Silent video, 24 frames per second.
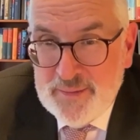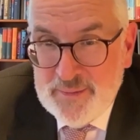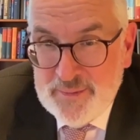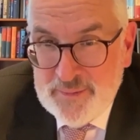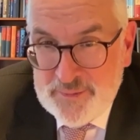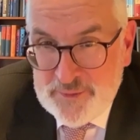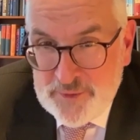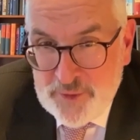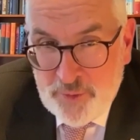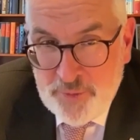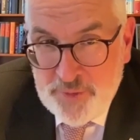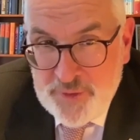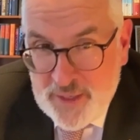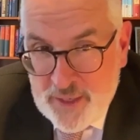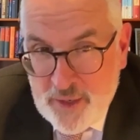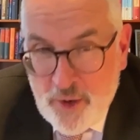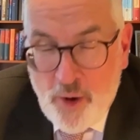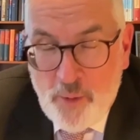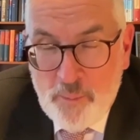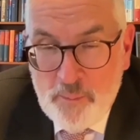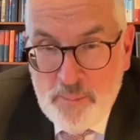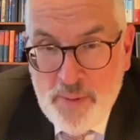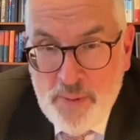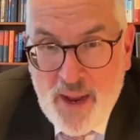so the
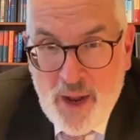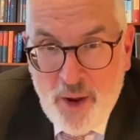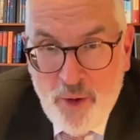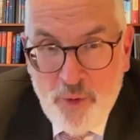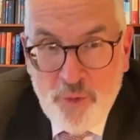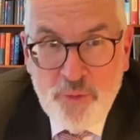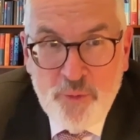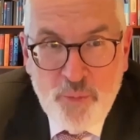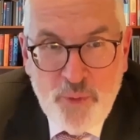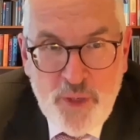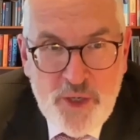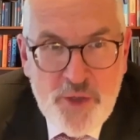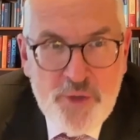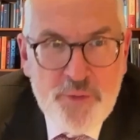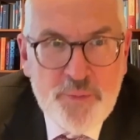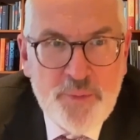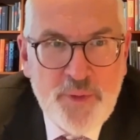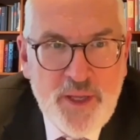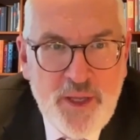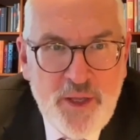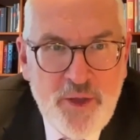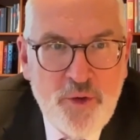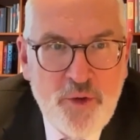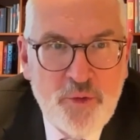compound which we
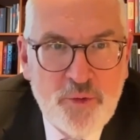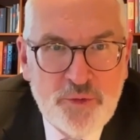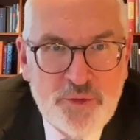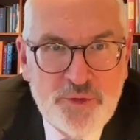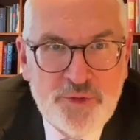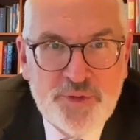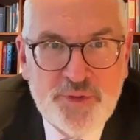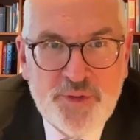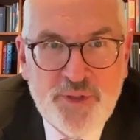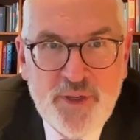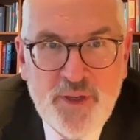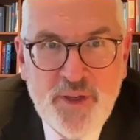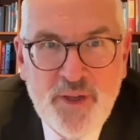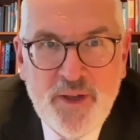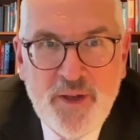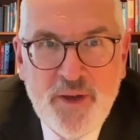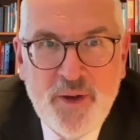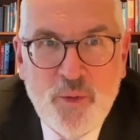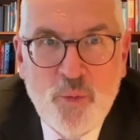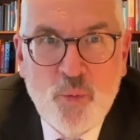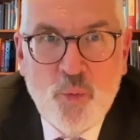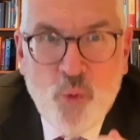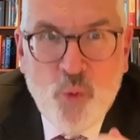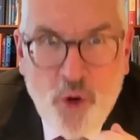used
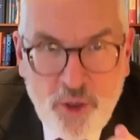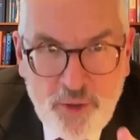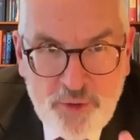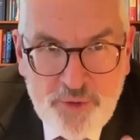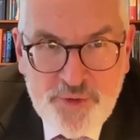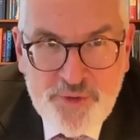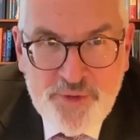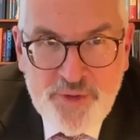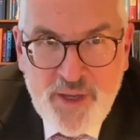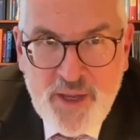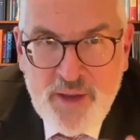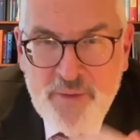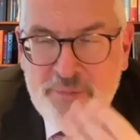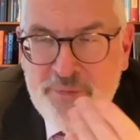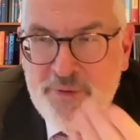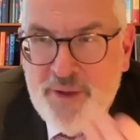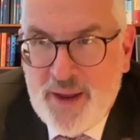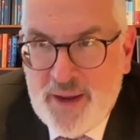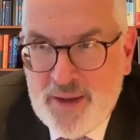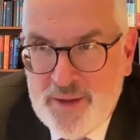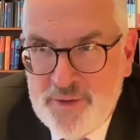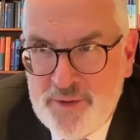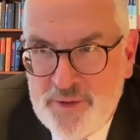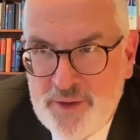was
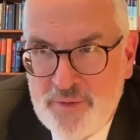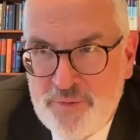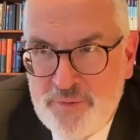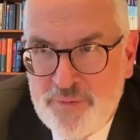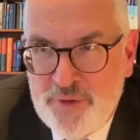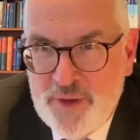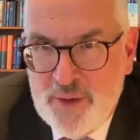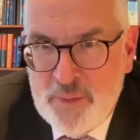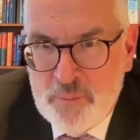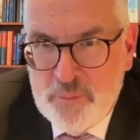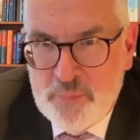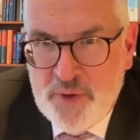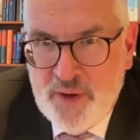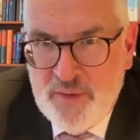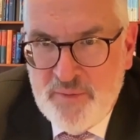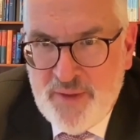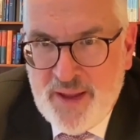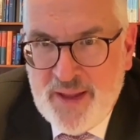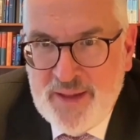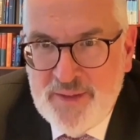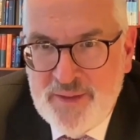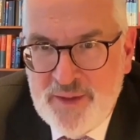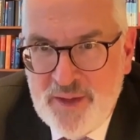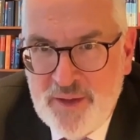effective in
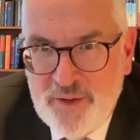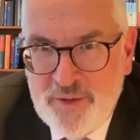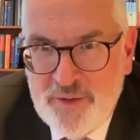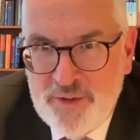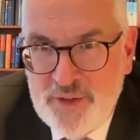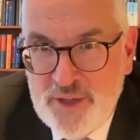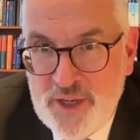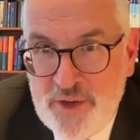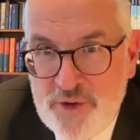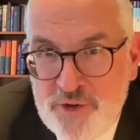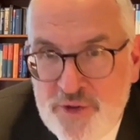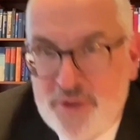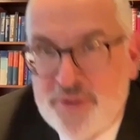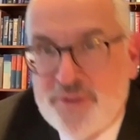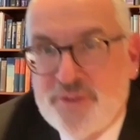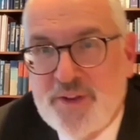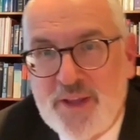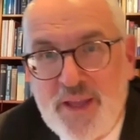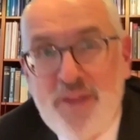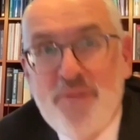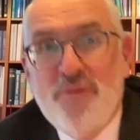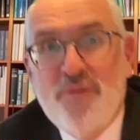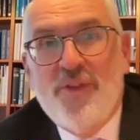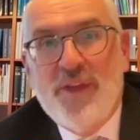preventing seizures
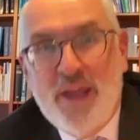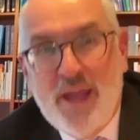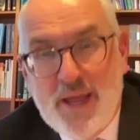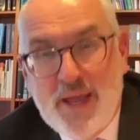in the